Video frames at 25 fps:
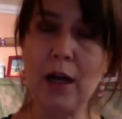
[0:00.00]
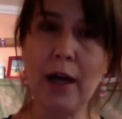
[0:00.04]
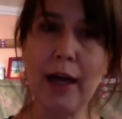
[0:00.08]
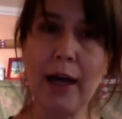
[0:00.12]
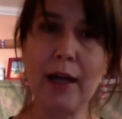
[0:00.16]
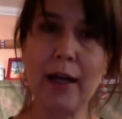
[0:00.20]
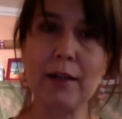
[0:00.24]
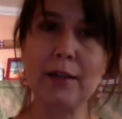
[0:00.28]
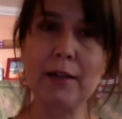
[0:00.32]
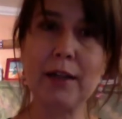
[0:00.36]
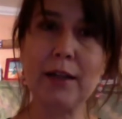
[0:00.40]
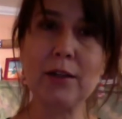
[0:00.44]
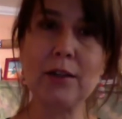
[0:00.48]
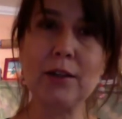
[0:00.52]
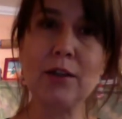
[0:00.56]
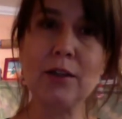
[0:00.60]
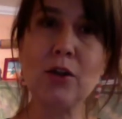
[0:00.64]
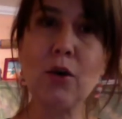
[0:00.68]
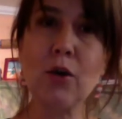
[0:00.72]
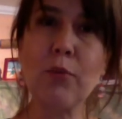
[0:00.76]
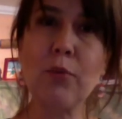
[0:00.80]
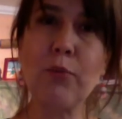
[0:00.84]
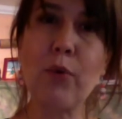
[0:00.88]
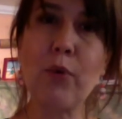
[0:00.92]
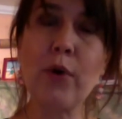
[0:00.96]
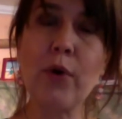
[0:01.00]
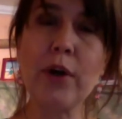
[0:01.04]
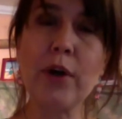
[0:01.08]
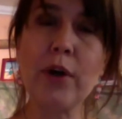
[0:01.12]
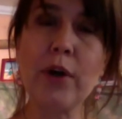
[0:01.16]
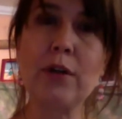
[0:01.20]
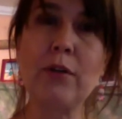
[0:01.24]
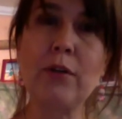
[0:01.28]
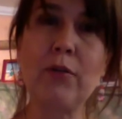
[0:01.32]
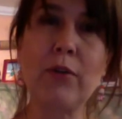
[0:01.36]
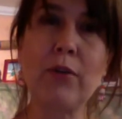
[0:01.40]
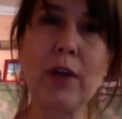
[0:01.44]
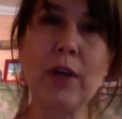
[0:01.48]
And there is no
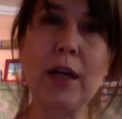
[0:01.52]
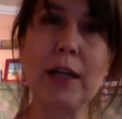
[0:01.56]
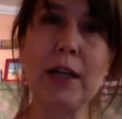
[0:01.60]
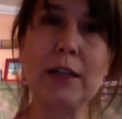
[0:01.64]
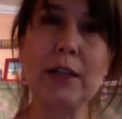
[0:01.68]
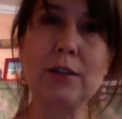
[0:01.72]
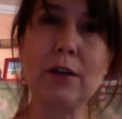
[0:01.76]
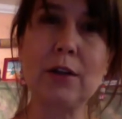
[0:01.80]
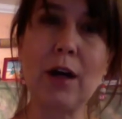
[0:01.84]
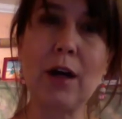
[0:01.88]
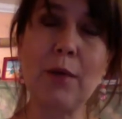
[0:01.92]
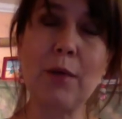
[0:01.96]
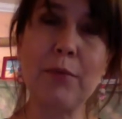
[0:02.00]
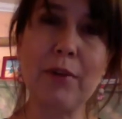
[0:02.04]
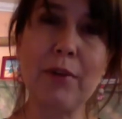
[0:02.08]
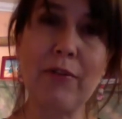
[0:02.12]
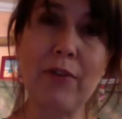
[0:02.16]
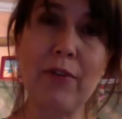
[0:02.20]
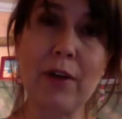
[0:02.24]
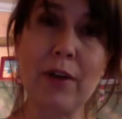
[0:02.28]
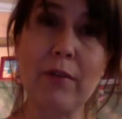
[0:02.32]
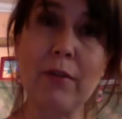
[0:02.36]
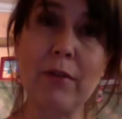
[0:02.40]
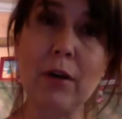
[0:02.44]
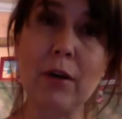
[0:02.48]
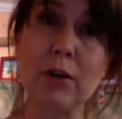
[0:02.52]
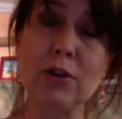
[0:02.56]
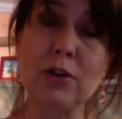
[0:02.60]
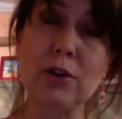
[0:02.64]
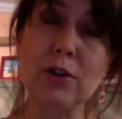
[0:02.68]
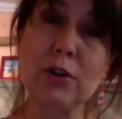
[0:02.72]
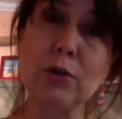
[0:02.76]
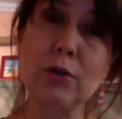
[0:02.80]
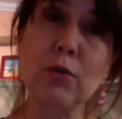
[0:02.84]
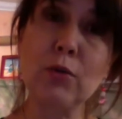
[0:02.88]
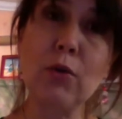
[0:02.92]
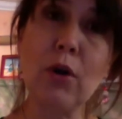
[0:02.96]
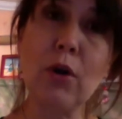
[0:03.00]
point to really drop the fever
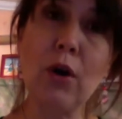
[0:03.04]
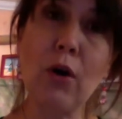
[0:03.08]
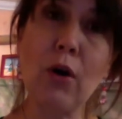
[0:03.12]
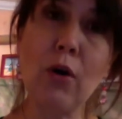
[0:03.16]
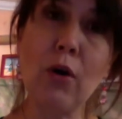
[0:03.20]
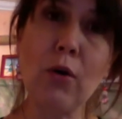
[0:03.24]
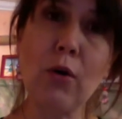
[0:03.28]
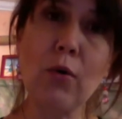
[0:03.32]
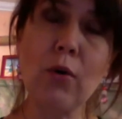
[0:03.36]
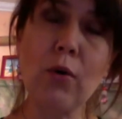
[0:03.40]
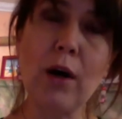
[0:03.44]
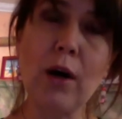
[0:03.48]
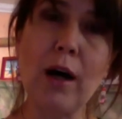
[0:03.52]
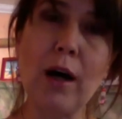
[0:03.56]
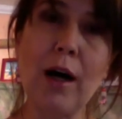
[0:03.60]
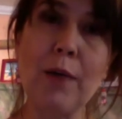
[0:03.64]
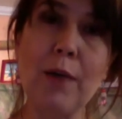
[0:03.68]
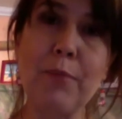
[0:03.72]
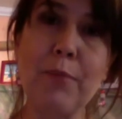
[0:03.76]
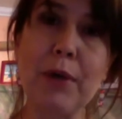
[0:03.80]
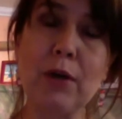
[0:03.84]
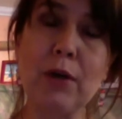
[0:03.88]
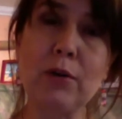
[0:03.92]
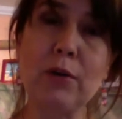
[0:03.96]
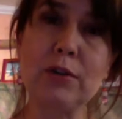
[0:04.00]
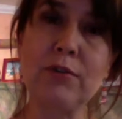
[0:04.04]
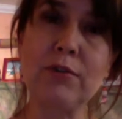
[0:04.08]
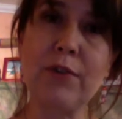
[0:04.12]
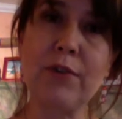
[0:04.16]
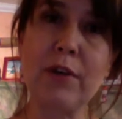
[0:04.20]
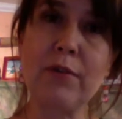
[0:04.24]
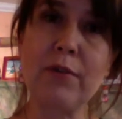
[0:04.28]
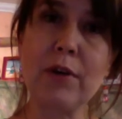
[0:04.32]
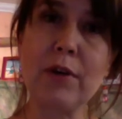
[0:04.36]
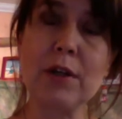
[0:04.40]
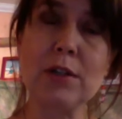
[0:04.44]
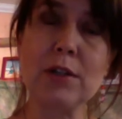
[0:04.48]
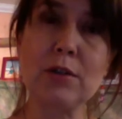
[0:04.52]
too low because
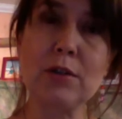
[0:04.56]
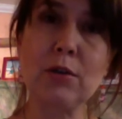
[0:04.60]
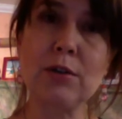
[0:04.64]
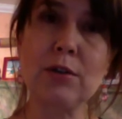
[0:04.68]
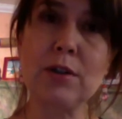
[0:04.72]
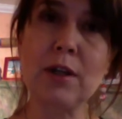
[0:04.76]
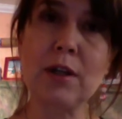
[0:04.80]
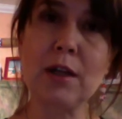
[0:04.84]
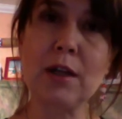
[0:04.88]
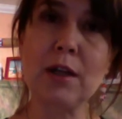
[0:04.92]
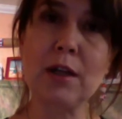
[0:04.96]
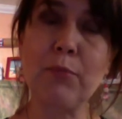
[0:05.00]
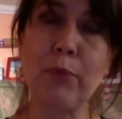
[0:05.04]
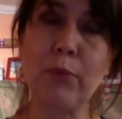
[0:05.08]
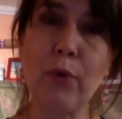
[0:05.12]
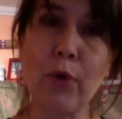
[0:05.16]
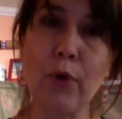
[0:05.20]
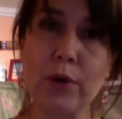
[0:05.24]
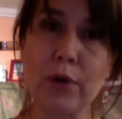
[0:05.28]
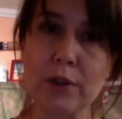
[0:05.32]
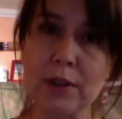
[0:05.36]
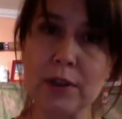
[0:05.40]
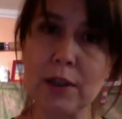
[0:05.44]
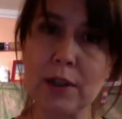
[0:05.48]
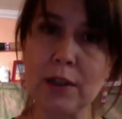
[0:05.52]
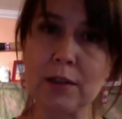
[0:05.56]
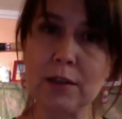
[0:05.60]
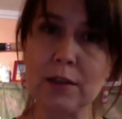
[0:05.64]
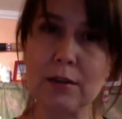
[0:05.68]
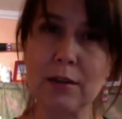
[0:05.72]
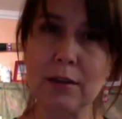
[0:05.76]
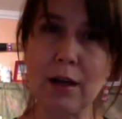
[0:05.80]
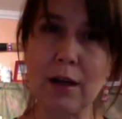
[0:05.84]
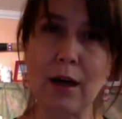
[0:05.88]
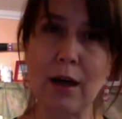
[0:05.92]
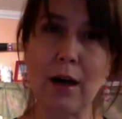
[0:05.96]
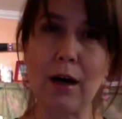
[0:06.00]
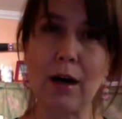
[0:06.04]
fever is also an important
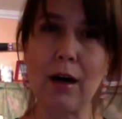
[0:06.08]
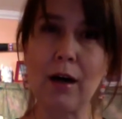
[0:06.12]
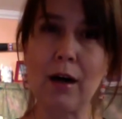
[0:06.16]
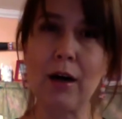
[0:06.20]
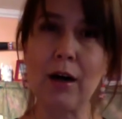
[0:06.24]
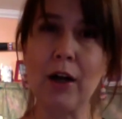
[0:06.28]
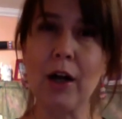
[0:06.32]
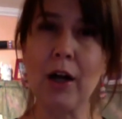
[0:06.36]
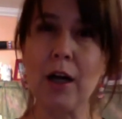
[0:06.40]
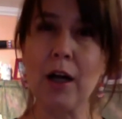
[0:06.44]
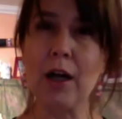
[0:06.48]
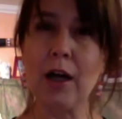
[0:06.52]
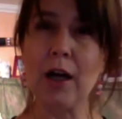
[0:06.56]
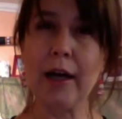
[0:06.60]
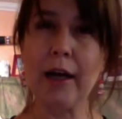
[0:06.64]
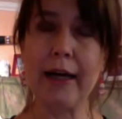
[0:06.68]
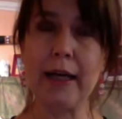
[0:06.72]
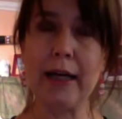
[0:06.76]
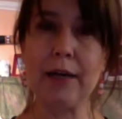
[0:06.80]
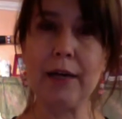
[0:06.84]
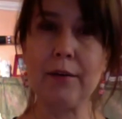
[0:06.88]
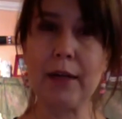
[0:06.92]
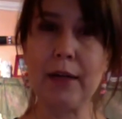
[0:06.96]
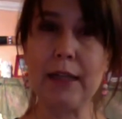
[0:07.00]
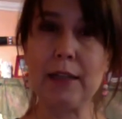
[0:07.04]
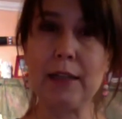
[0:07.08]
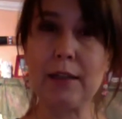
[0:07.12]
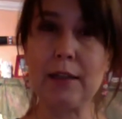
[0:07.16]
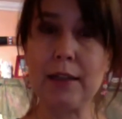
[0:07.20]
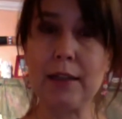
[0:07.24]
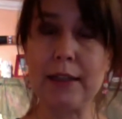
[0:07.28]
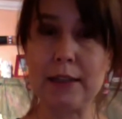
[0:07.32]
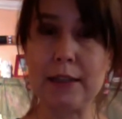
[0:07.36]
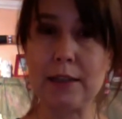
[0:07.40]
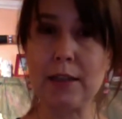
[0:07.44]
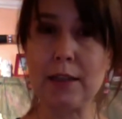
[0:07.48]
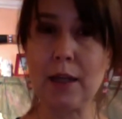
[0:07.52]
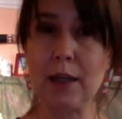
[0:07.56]

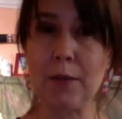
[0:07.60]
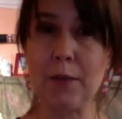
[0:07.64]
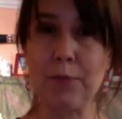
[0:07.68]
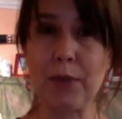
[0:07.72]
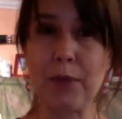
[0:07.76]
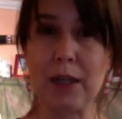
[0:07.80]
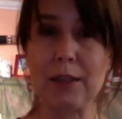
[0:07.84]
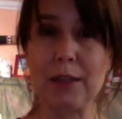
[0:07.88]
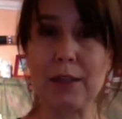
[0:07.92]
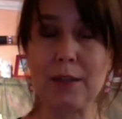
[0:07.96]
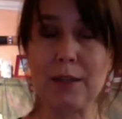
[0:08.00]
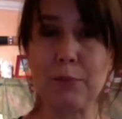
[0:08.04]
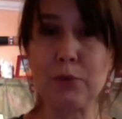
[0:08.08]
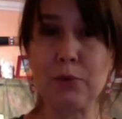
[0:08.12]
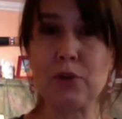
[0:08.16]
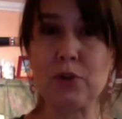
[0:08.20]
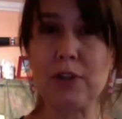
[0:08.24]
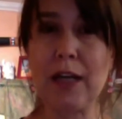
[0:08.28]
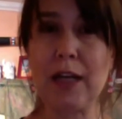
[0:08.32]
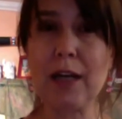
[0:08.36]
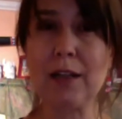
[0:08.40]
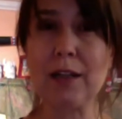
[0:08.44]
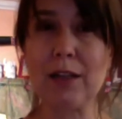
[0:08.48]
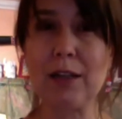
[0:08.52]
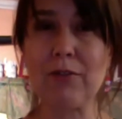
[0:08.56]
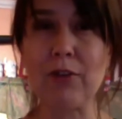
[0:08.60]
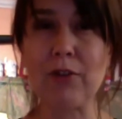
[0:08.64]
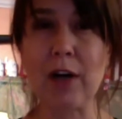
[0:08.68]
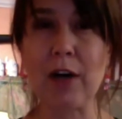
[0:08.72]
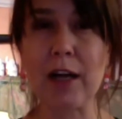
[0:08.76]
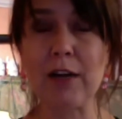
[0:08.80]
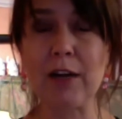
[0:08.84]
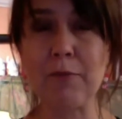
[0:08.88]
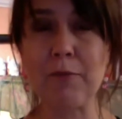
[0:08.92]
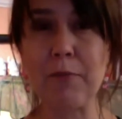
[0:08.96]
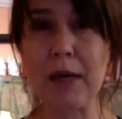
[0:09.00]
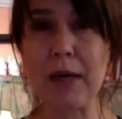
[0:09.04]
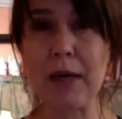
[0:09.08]
it's a protective
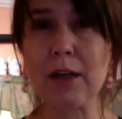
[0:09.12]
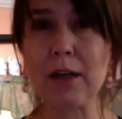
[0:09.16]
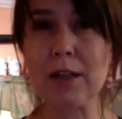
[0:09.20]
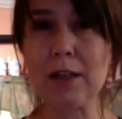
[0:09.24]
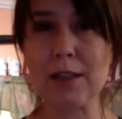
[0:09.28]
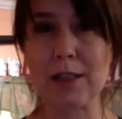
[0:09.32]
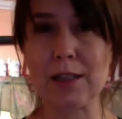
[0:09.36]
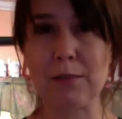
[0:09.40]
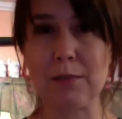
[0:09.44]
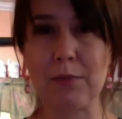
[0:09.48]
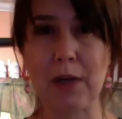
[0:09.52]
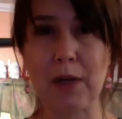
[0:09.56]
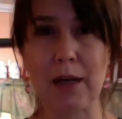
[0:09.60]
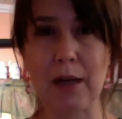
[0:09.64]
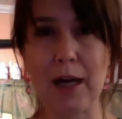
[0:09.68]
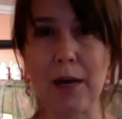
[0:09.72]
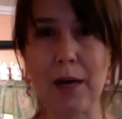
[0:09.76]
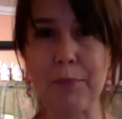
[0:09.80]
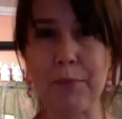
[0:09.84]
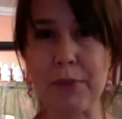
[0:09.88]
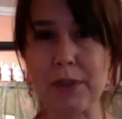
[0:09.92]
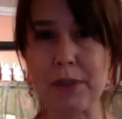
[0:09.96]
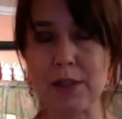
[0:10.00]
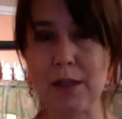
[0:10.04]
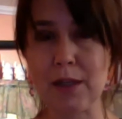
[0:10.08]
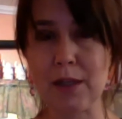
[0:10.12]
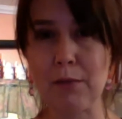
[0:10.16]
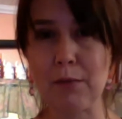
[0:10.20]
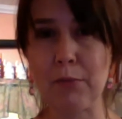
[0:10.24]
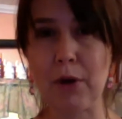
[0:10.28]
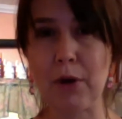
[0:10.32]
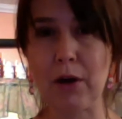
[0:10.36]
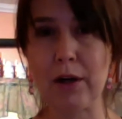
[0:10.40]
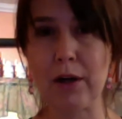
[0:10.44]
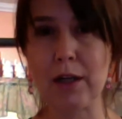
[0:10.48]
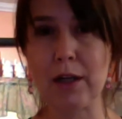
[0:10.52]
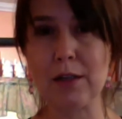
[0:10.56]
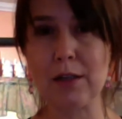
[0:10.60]
kind of mechanism that happens in the
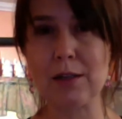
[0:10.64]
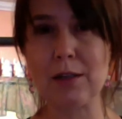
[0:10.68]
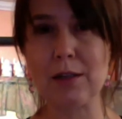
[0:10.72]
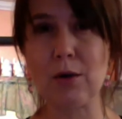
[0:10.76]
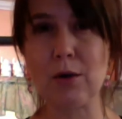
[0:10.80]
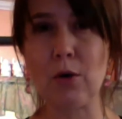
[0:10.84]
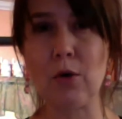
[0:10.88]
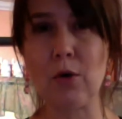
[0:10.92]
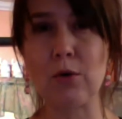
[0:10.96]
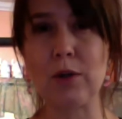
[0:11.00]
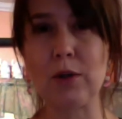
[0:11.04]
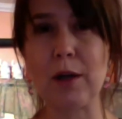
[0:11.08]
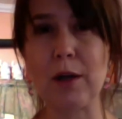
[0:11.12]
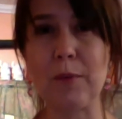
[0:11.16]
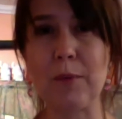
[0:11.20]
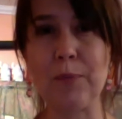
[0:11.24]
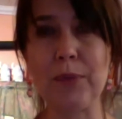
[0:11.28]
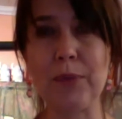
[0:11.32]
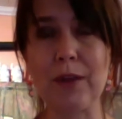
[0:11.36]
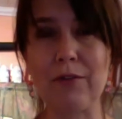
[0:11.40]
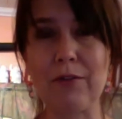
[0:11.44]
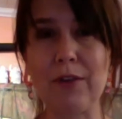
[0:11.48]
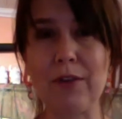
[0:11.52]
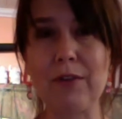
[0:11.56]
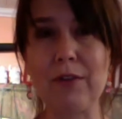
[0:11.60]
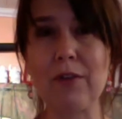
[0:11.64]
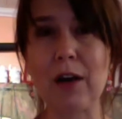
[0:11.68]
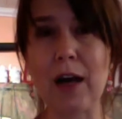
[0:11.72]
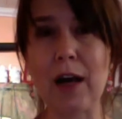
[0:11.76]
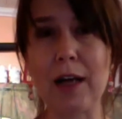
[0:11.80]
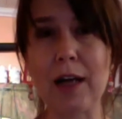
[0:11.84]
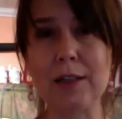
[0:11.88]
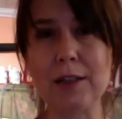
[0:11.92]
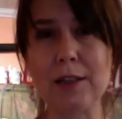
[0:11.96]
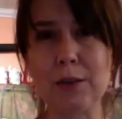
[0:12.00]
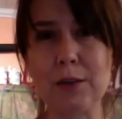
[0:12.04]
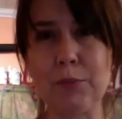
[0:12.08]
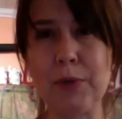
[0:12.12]
body. So the fever
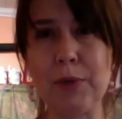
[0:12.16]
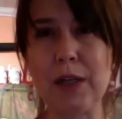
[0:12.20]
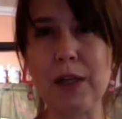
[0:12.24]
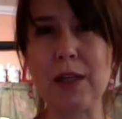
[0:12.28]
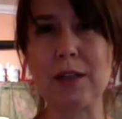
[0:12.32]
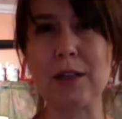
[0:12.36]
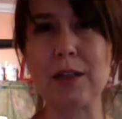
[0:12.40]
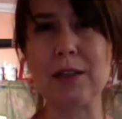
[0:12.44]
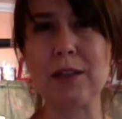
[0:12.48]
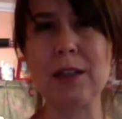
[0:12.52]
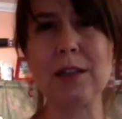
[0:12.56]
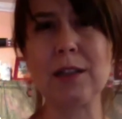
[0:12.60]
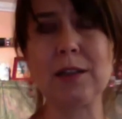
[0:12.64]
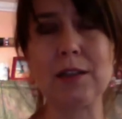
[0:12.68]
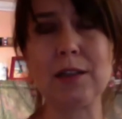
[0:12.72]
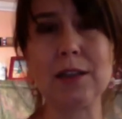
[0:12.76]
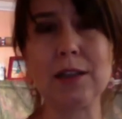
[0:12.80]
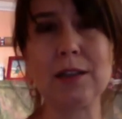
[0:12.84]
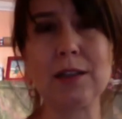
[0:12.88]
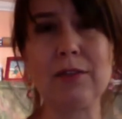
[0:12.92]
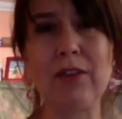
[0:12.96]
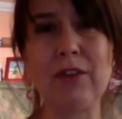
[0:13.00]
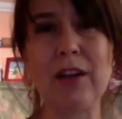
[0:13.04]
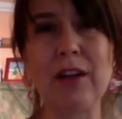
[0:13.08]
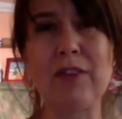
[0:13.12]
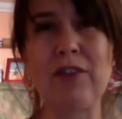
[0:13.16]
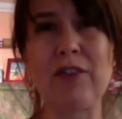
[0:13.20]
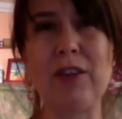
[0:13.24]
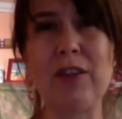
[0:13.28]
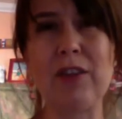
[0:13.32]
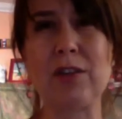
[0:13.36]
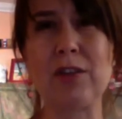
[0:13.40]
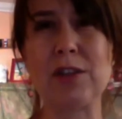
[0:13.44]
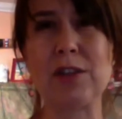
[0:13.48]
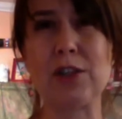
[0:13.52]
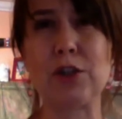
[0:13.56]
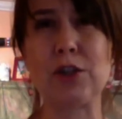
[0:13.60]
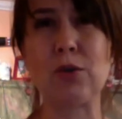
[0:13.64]
has to be there. Just when the
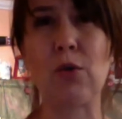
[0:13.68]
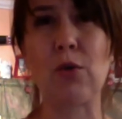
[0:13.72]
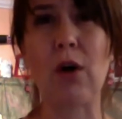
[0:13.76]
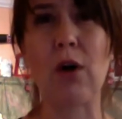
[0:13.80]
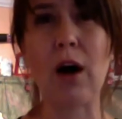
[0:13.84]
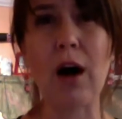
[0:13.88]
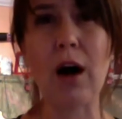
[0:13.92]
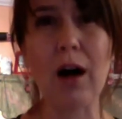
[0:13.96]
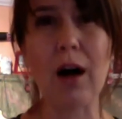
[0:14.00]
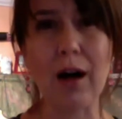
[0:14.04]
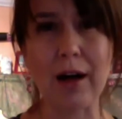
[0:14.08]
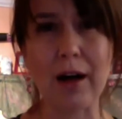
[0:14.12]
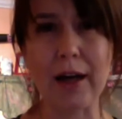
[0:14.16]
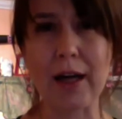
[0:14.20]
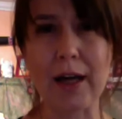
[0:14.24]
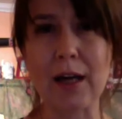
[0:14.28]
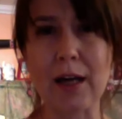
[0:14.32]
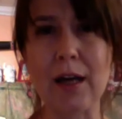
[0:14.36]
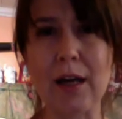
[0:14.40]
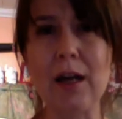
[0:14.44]
fever is too high,